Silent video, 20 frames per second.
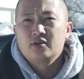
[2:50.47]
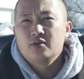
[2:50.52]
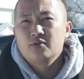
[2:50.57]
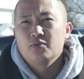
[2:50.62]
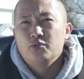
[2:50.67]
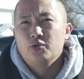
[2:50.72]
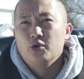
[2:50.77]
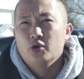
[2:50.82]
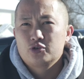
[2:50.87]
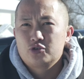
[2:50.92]

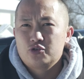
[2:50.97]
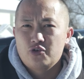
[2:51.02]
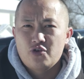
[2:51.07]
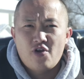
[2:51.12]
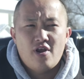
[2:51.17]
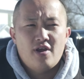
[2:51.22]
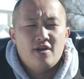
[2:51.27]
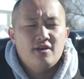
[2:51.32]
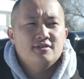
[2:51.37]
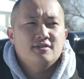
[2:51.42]
real
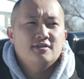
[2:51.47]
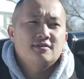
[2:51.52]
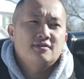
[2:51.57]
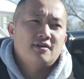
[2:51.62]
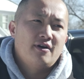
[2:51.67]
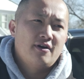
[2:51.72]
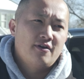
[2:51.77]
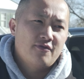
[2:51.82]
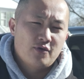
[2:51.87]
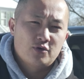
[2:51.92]
trees and
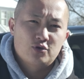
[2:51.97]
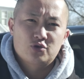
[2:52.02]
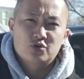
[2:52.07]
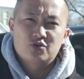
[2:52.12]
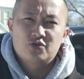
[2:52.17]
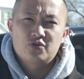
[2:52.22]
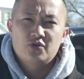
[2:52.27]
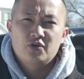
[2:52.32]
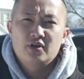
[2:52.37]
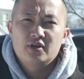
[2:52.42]
artificial
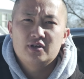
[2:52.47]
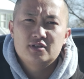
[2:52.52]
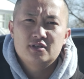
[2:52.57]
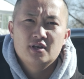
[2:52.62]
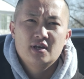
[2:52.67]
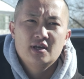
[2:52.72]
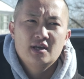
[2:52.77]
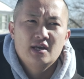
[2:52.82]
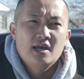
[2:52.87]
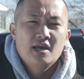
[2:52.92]
trees.
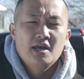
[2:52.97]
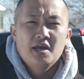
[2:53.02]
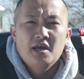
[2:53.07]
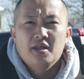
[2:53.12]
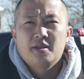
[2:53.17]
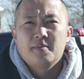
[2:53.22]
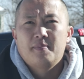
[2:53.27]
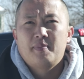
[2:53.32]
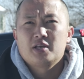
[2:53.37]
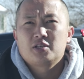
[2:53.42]

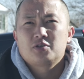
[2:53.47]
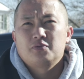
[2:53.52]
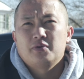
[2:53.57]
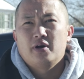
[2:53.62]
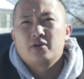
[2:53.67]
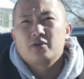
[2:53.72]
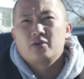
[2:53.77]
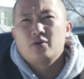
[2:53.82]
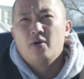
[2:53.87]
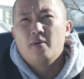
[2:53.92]
The best
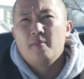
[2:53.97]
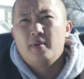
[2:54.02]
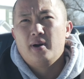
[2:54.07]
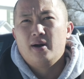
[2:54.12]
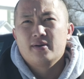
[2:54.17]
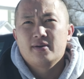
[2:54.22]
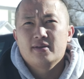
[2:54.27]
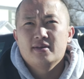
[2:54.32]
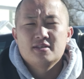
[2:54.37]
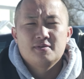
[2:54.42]
route to go
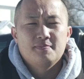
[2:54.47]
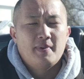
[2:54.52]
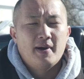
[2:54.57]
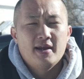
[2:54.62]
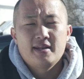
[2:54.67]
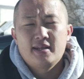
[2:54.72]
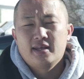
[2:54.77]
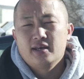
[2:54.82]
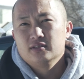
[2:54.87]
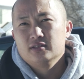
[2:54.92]
about it is
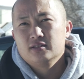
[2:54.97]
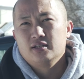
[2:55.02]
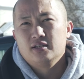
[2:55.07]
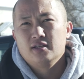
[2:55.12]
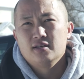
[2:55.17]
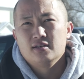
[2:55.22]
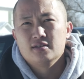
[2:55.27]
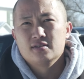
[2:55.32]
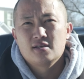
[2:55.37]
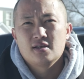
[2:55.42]
buying
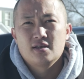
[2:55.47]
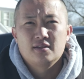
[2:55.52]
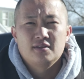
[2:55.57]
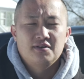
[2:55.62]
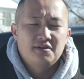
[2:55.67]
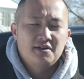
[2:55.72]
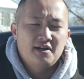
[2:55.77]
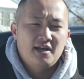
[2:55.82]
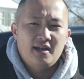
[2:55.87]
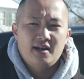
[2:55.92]
LEDs.
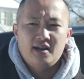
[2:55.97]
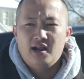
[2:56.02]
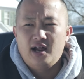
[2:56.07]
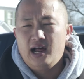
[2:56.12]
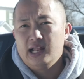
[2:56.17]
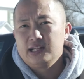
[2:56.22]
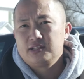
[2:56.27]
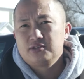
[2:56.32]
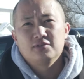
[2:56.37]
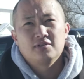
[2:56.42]
They're not
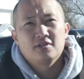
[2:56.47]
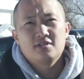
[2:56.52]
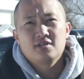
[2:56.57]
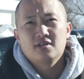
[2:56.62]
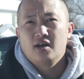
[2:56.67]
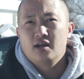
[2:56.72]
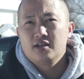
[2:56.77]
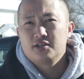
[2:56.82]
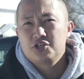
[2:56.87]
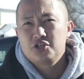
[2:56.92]
hot to the
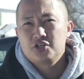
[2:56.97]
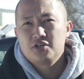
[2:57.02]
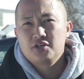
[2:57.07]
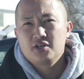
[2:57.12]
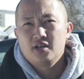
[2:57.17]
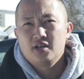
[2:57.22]
touch.